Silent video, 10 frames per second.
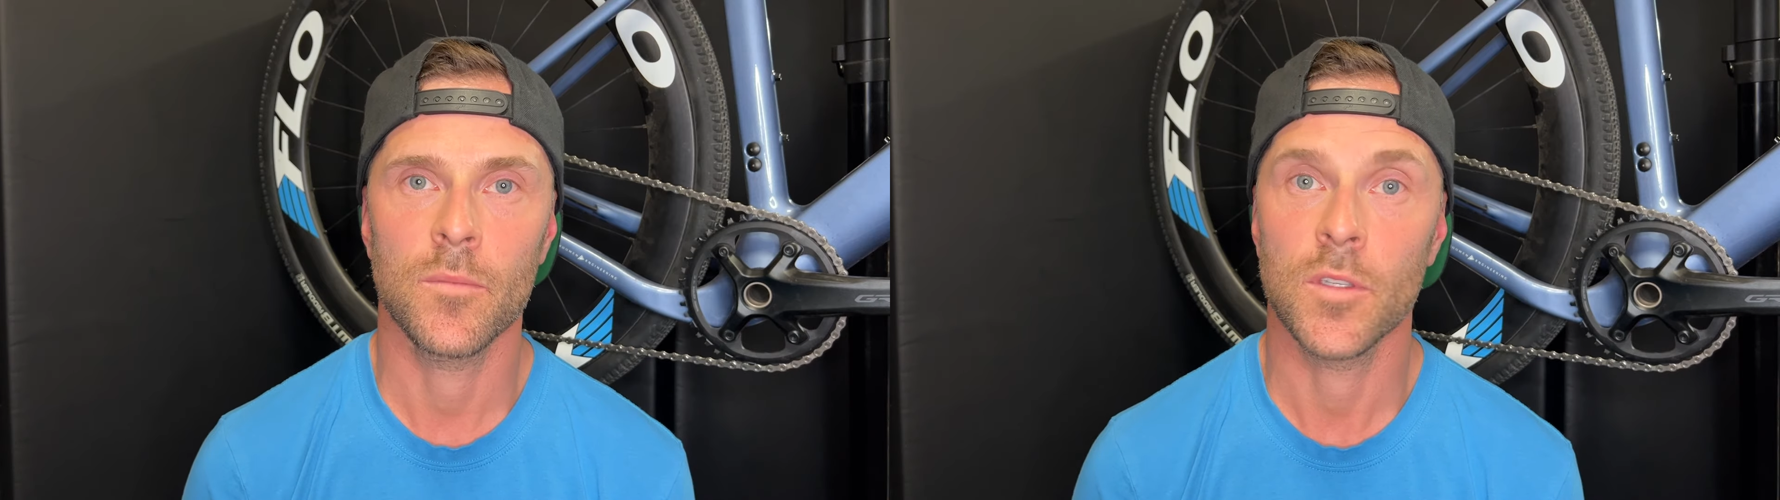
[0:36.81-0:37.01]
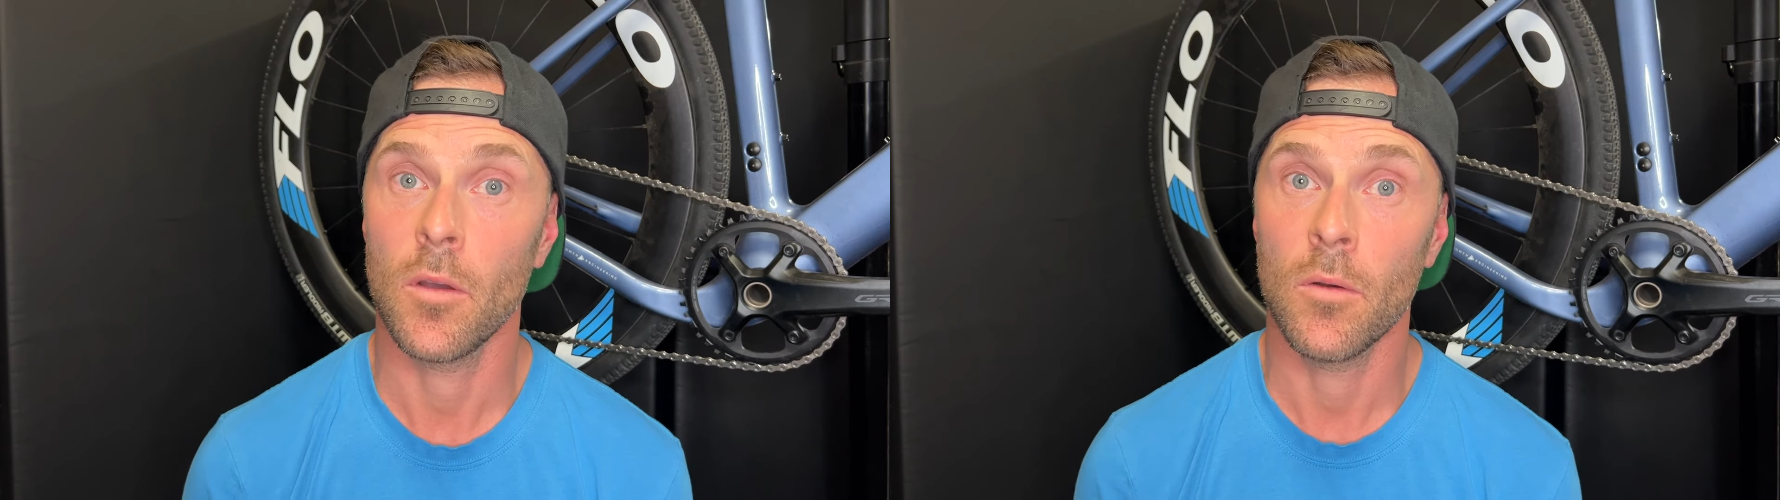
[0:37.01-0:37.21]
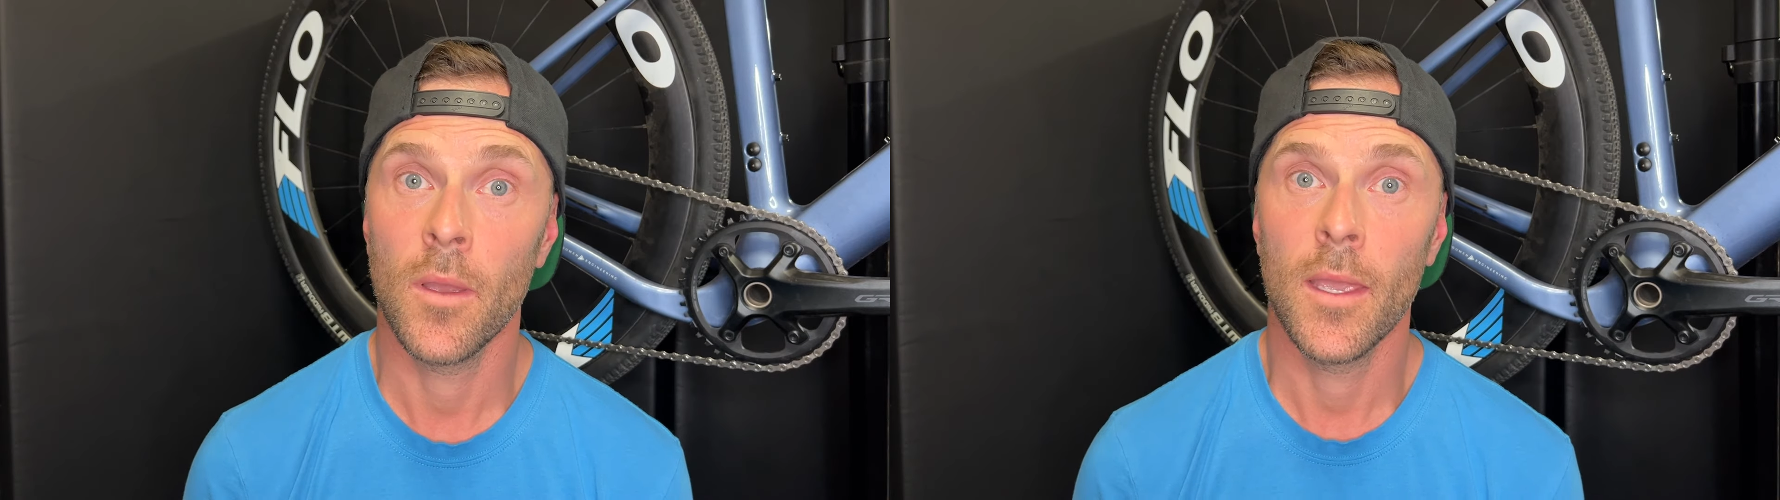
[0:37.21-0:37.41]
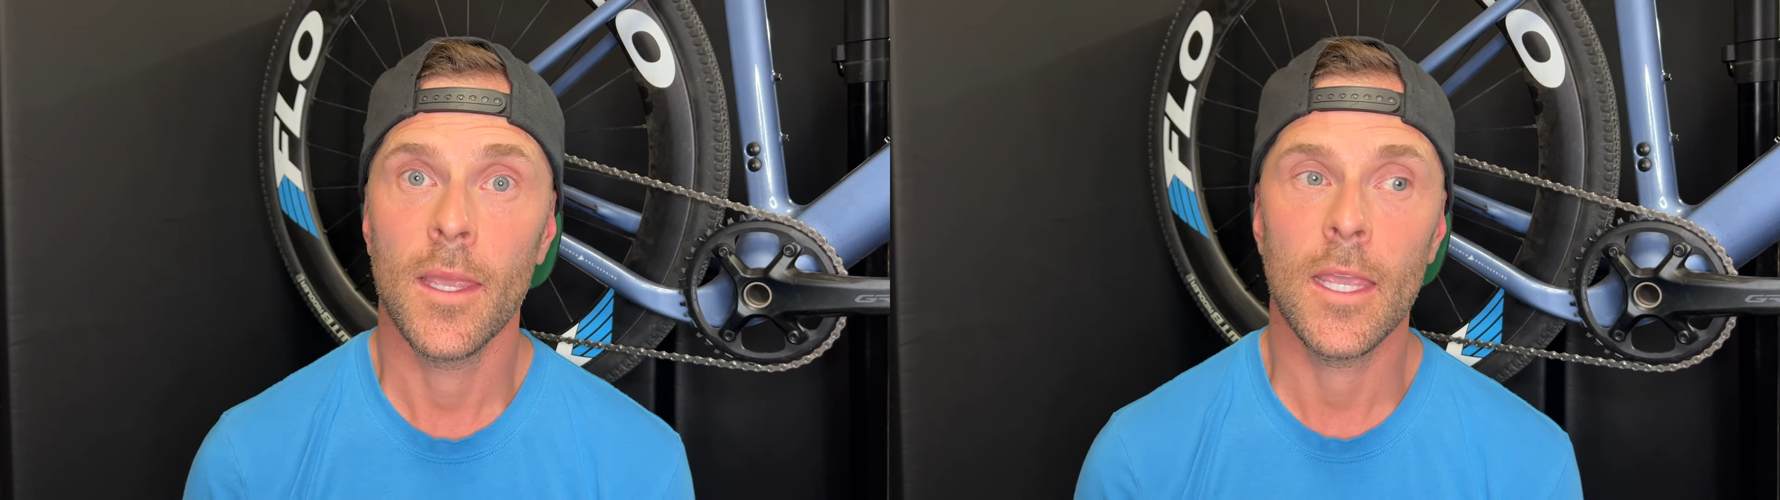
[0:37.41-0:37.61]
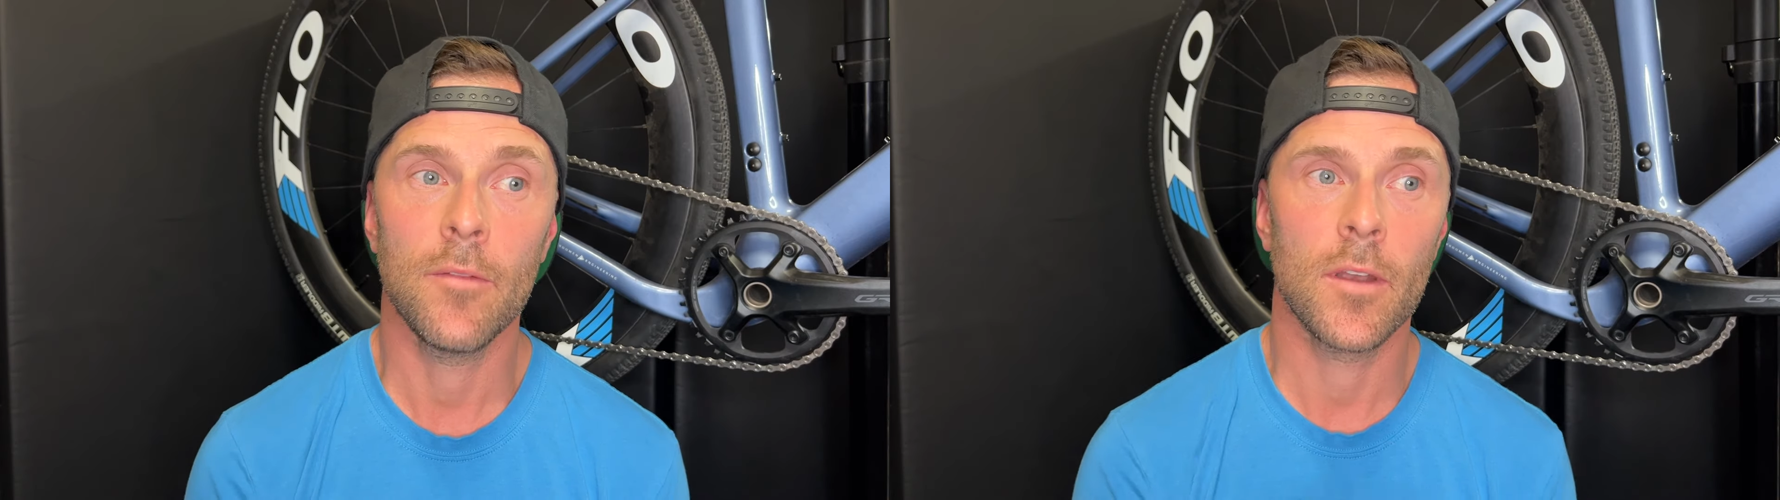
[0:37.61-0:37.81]
So
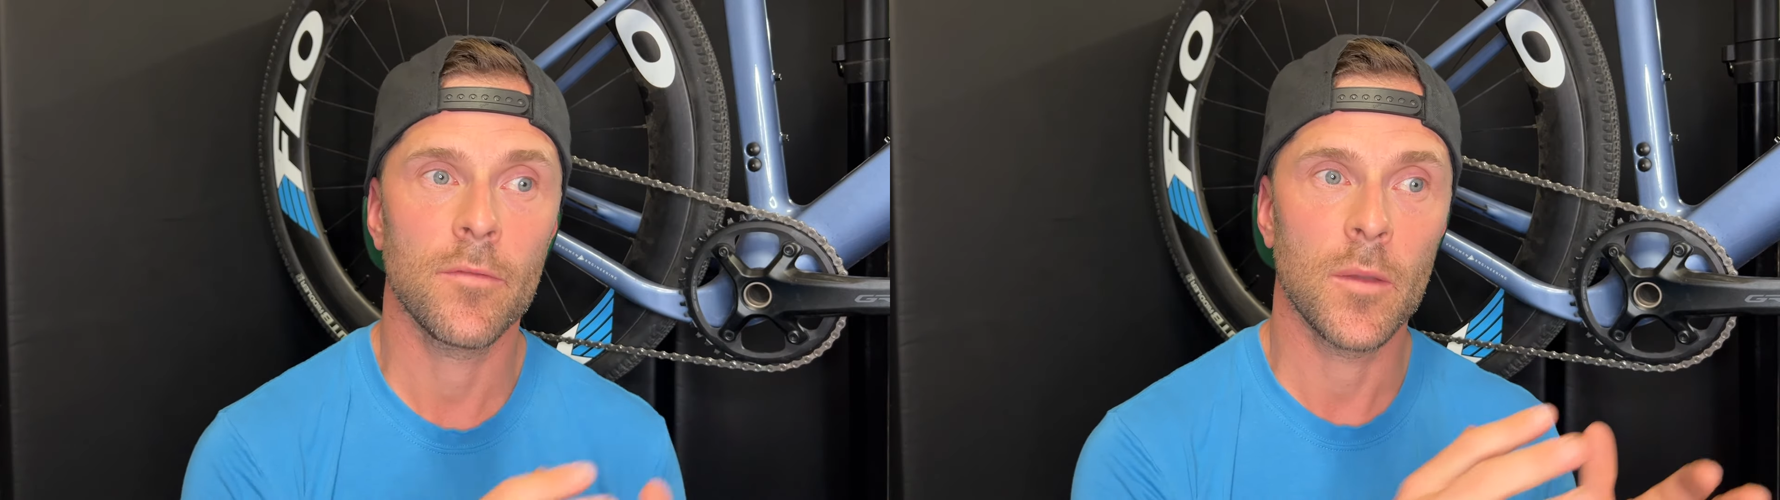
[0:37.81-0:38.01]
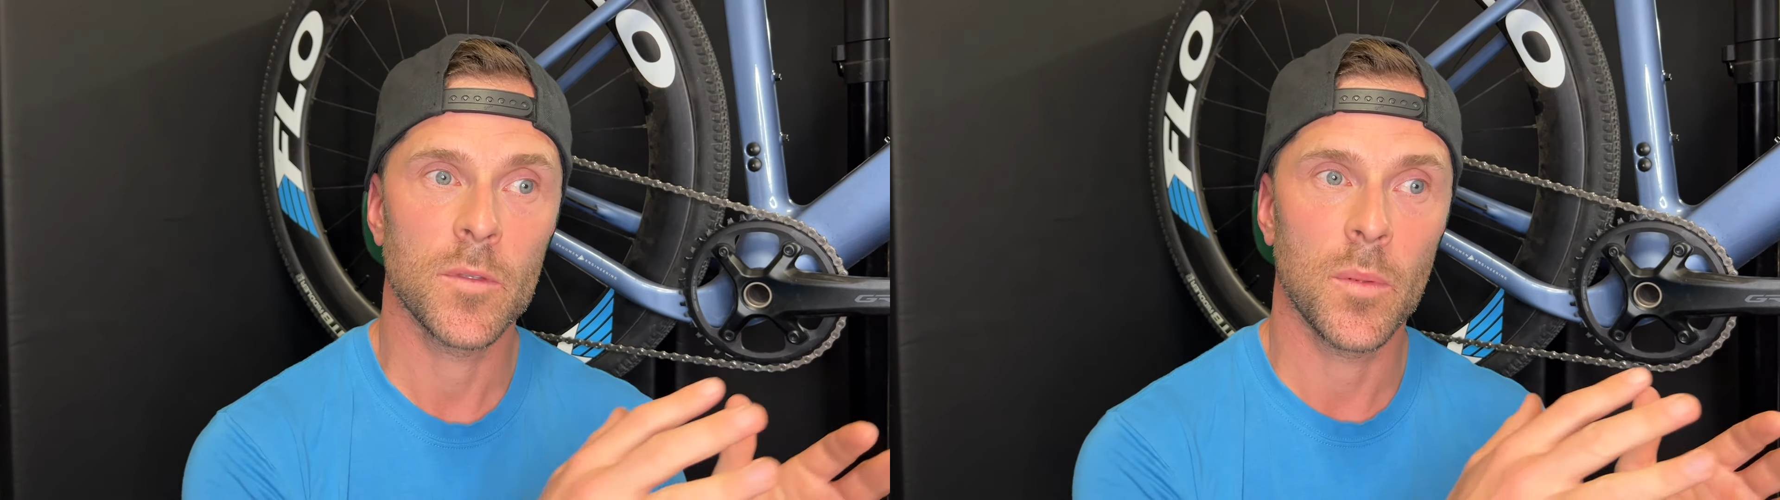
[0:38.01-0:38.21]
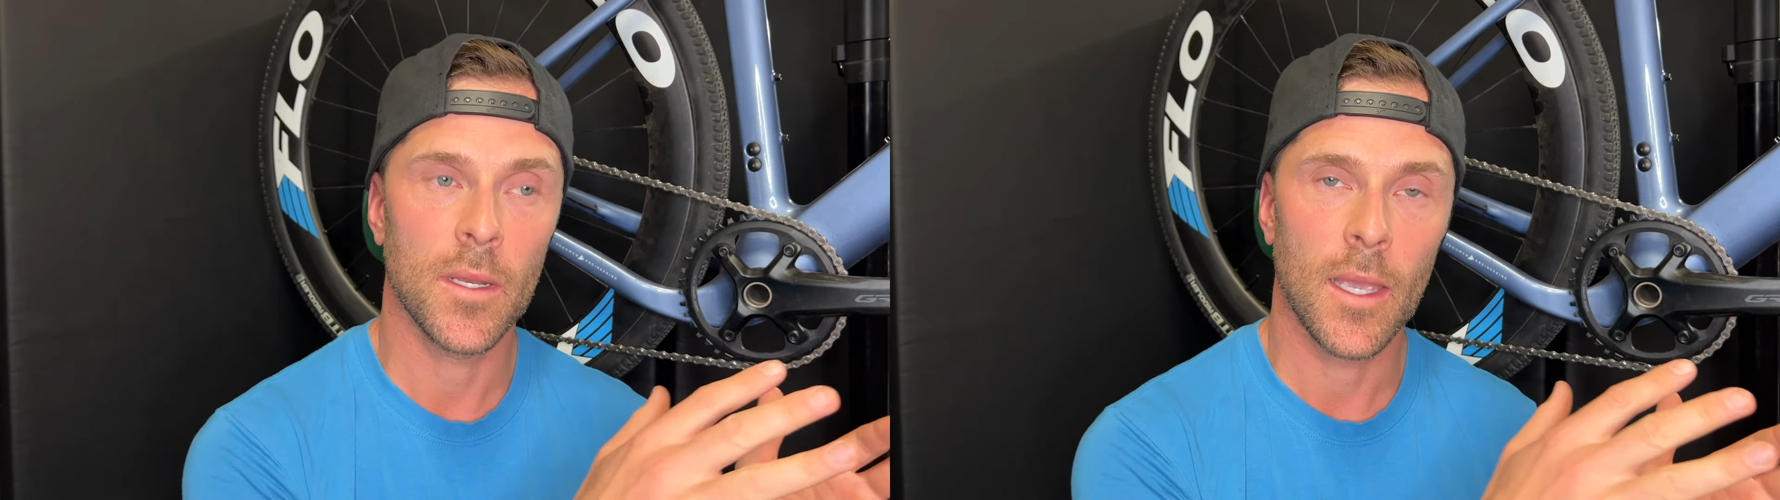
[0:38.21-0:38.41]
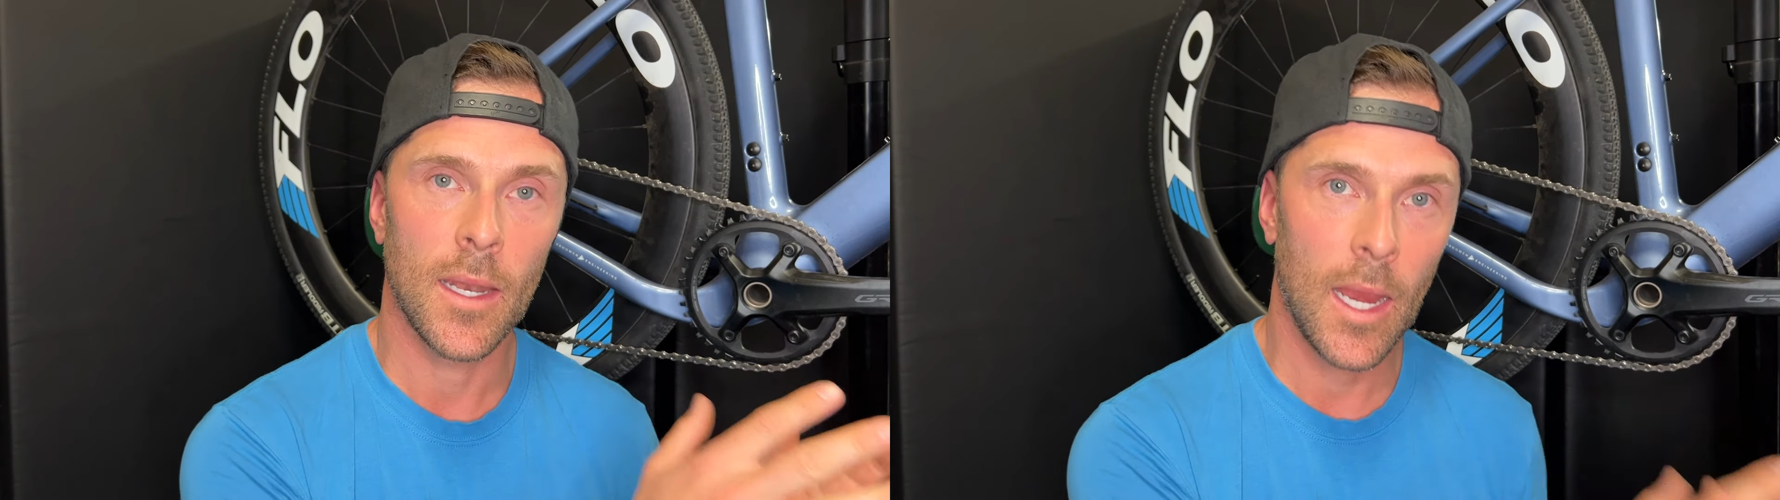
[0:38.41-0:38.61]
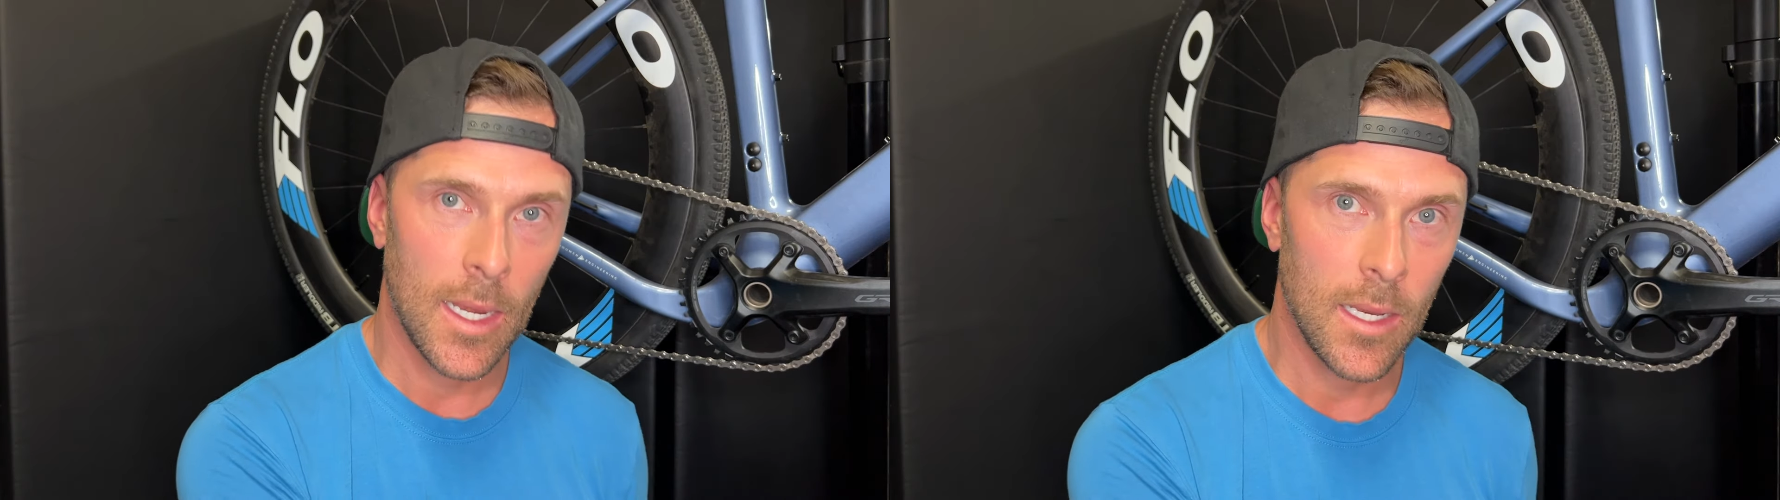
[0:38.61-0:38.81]
even if I'm spinning at
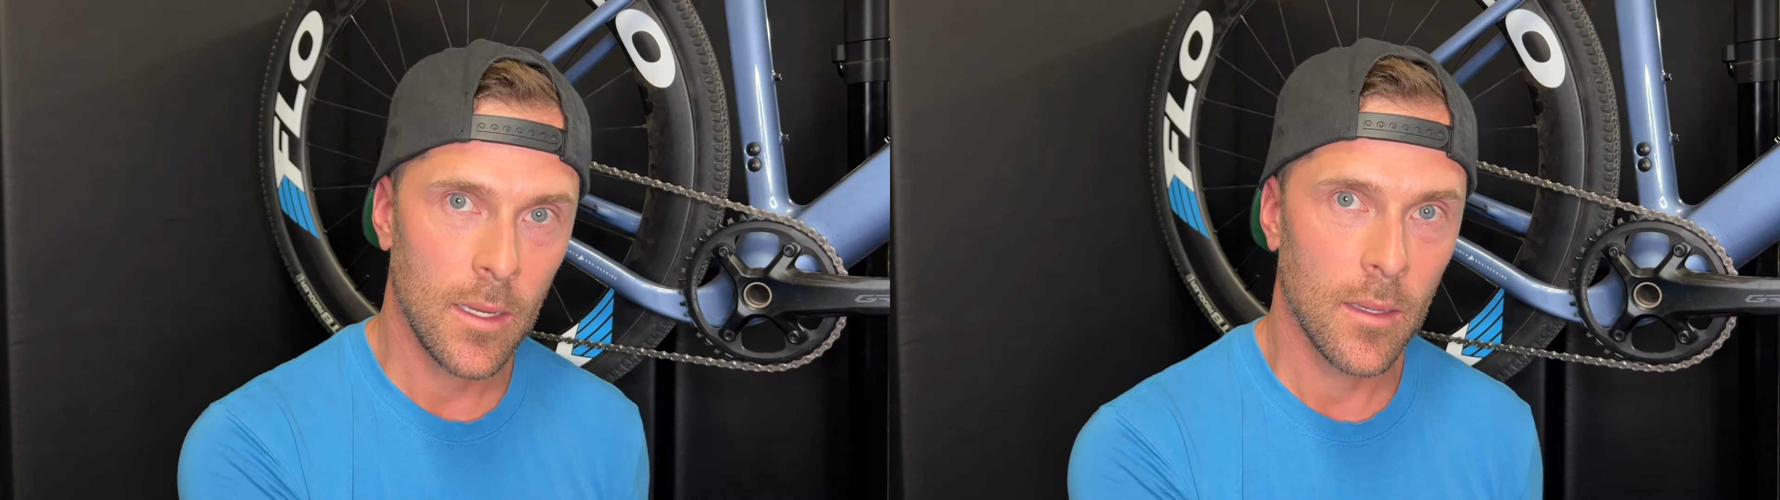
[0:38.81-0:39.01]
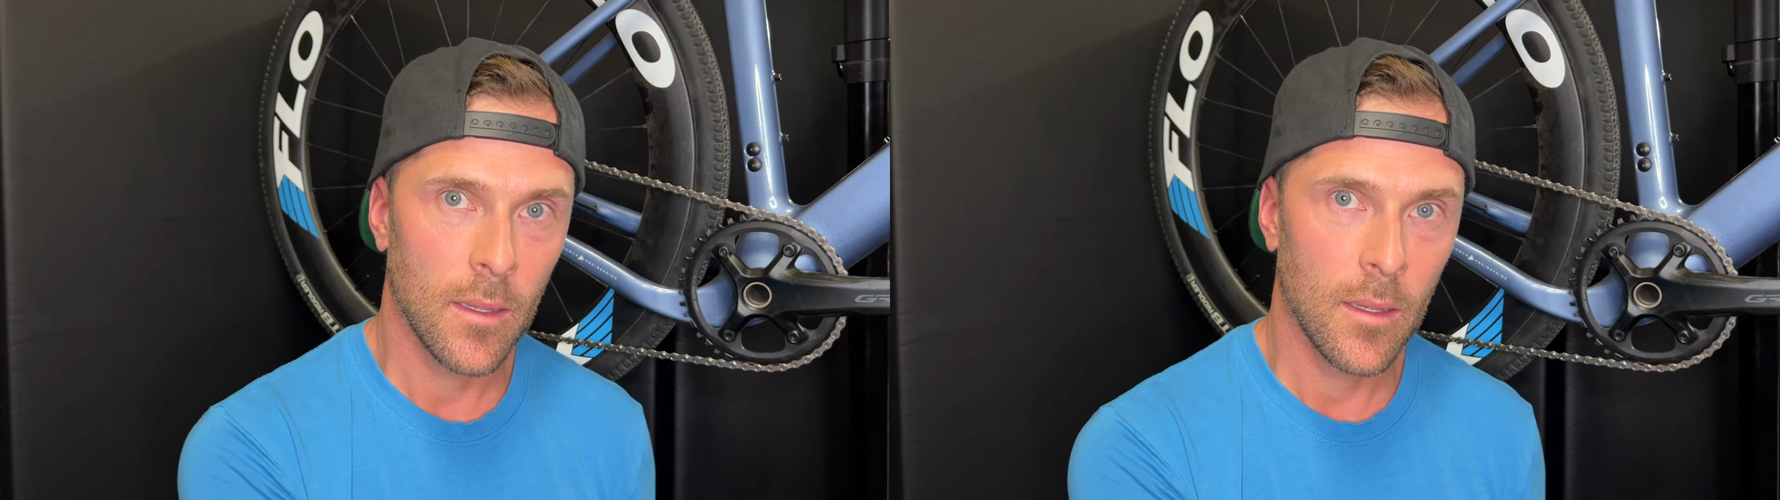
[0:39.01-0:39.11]
80